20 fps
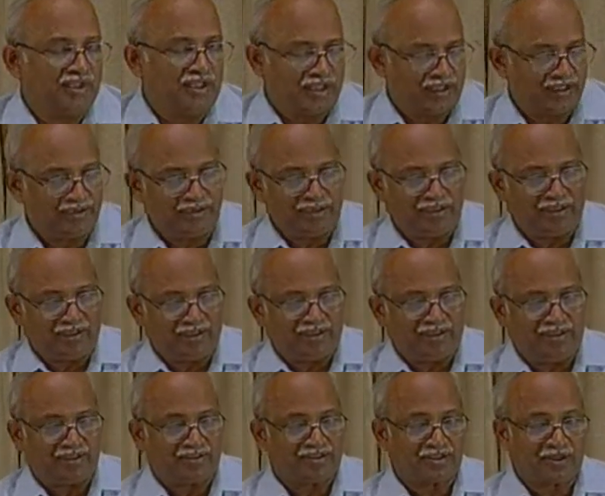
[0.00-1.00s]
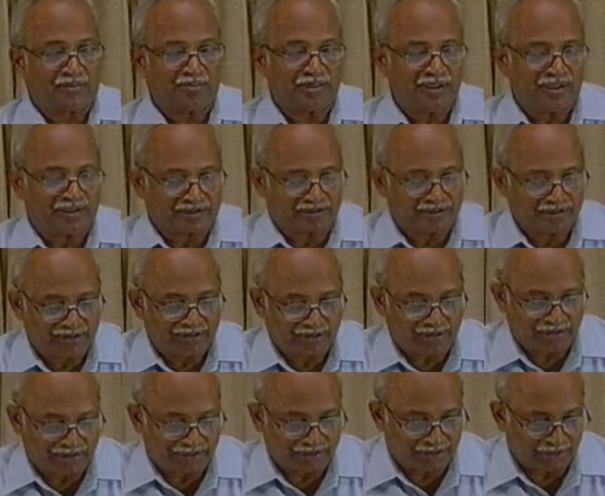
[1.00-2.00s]
Anyway, let's complete
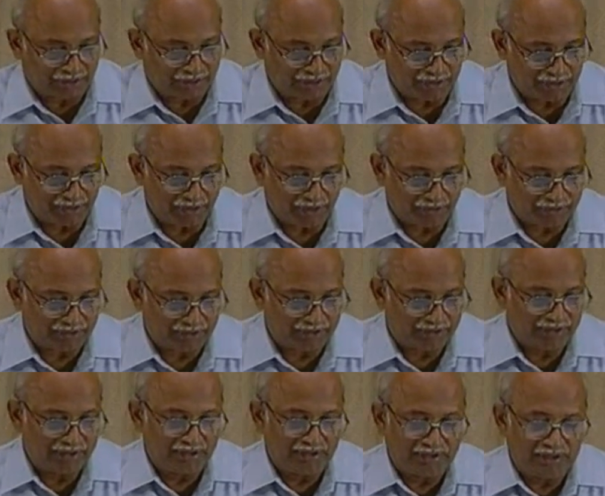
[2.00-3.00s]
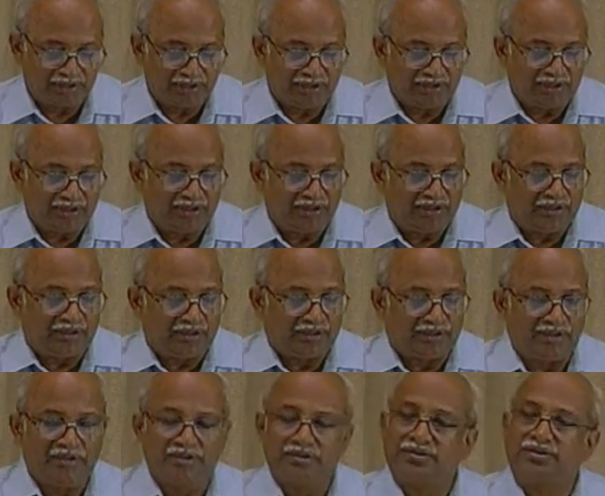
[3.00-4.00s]
what we are talking about.
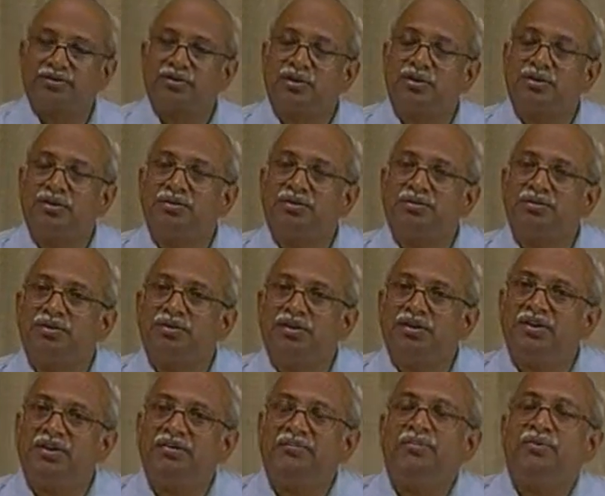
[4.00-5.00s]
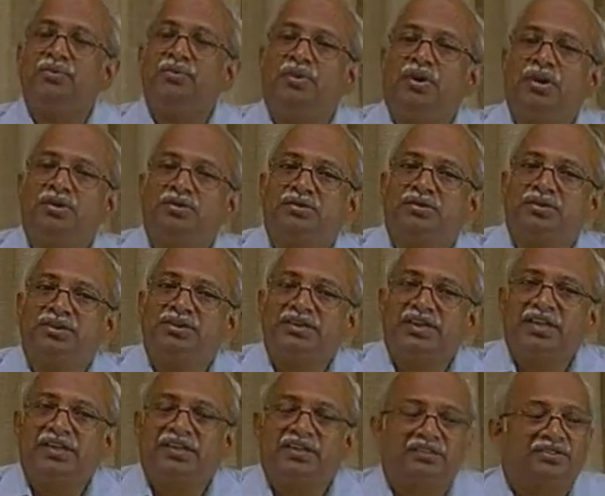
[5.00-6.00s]
So, if you want to
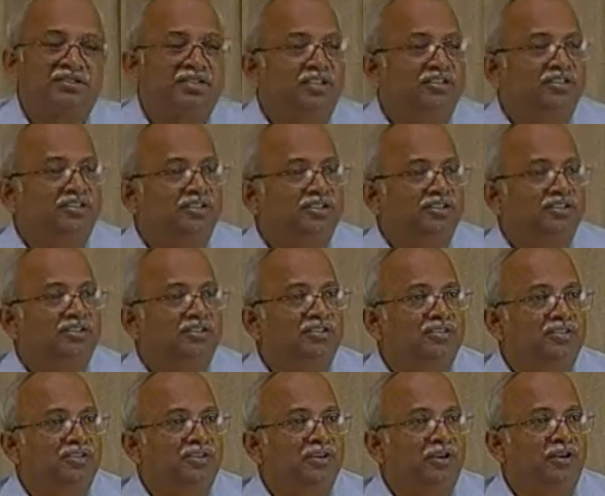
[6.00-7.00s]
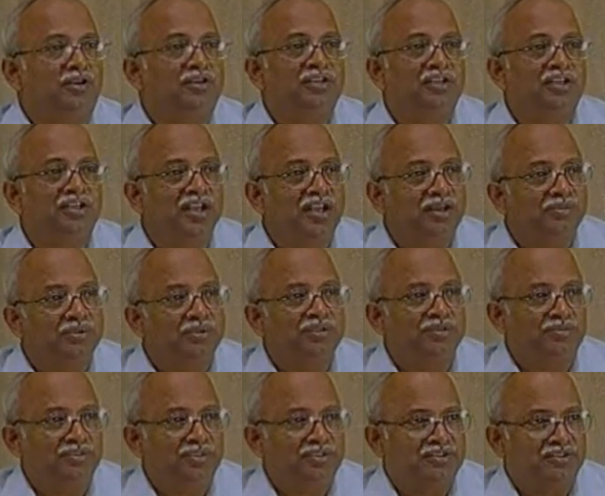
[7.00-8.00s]
design a structure on reliability
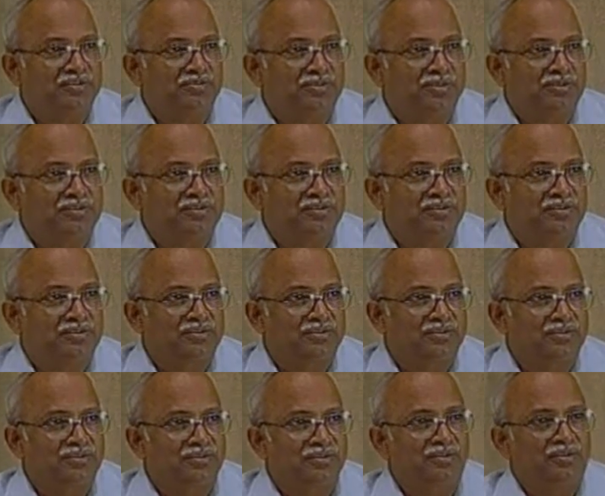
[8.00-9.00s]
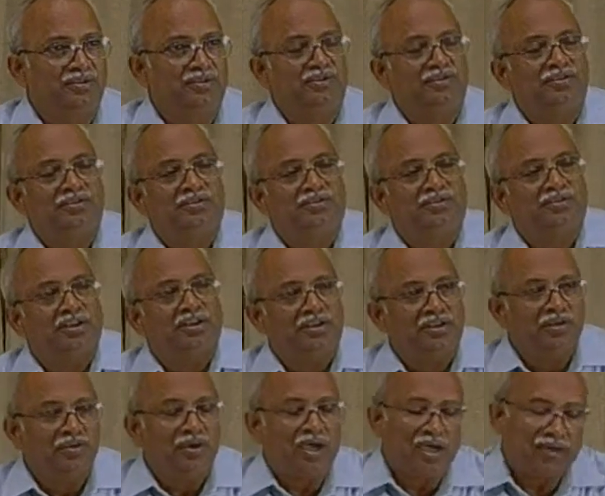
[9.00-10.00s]
principles, then
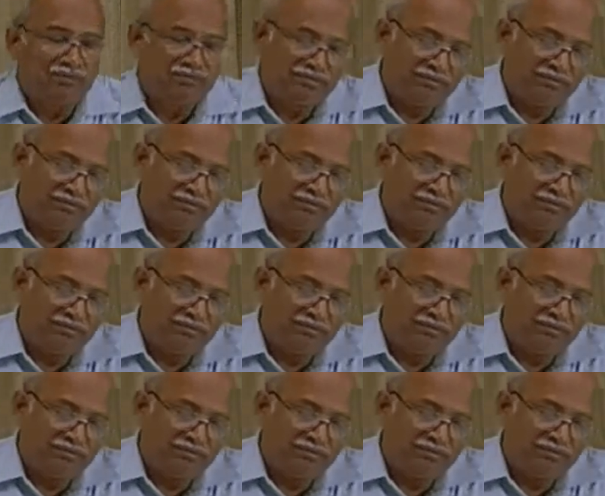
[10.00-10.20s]
you have